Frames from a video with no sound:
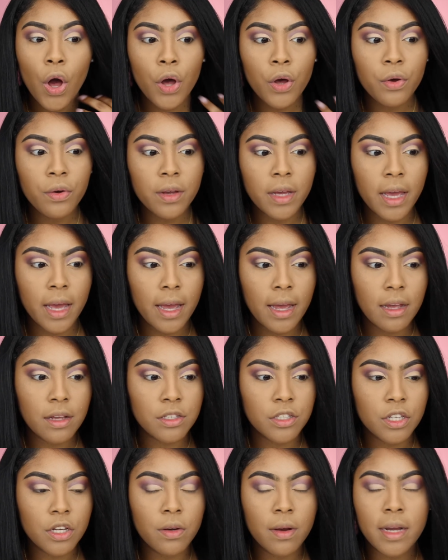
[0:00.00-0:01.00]
Okay,
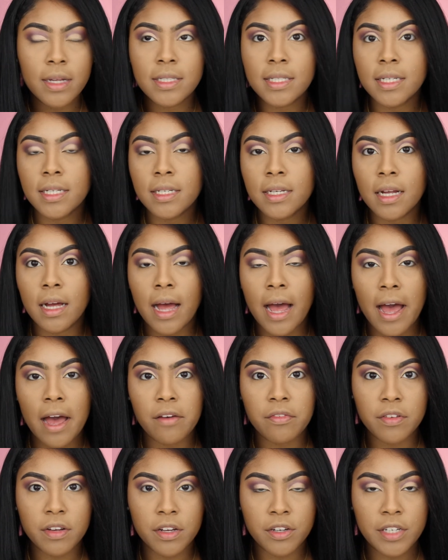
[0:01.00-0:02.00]
so I did a
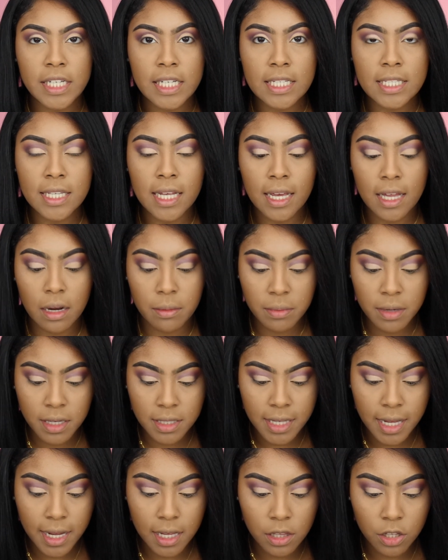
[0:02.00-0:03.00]
half crease and I'm gonna
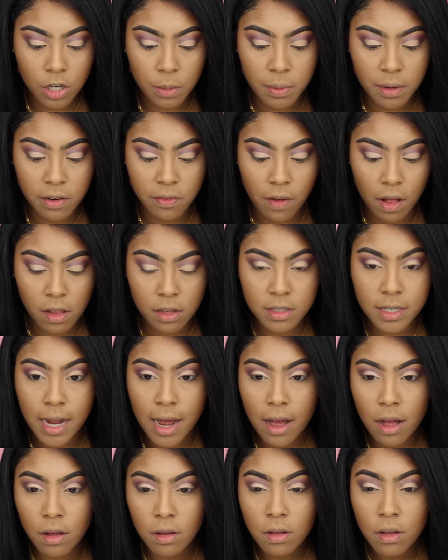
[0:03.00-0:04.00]
take a little bit of
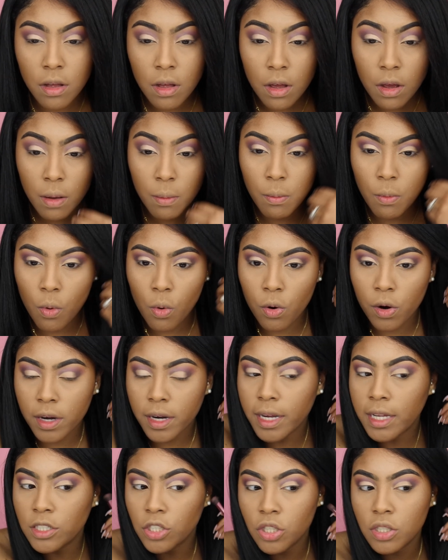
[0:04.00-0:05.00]
Volatile more
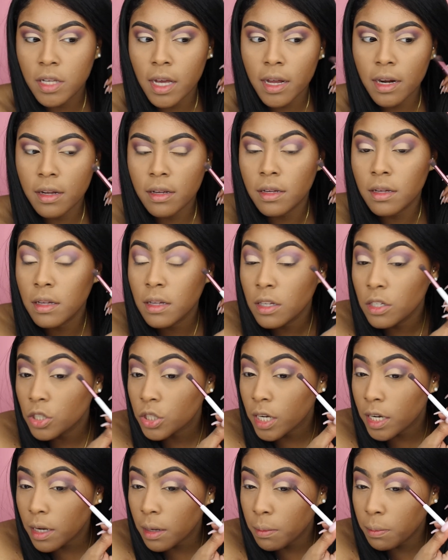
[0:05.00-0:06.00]
and just kind of
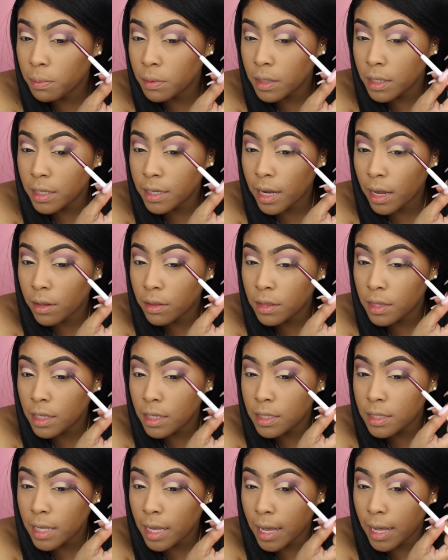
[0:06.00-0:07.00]
try to blend out
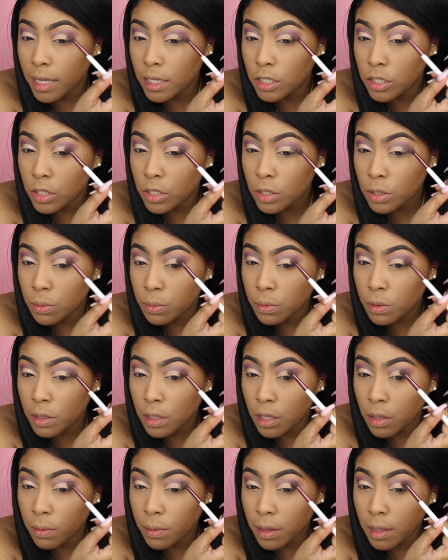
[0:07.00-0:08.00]
these edges
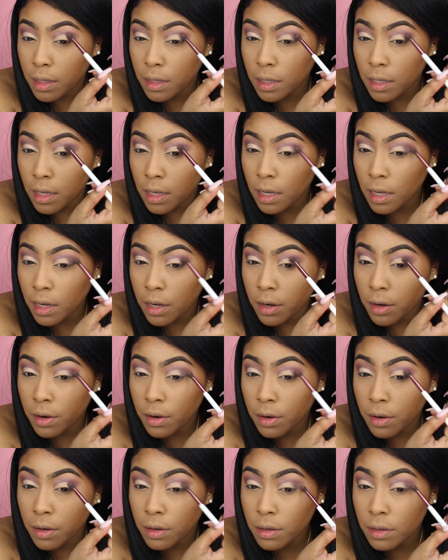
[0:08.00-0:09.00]
really quickly
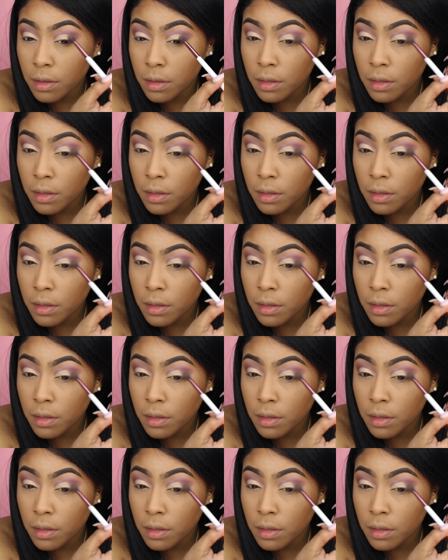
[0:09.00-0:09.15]
here.